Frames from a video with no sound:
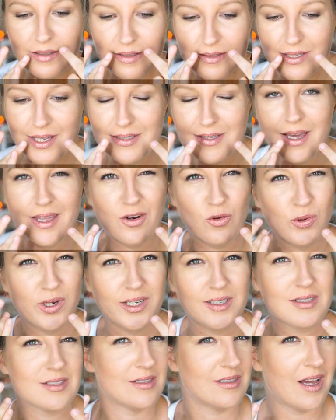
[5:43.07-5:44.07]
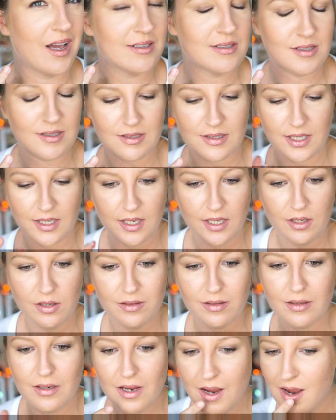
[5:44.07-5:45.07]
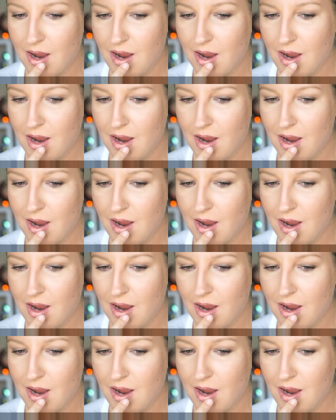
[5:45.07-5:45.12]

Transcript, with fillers: that's kind of where it's not sticking.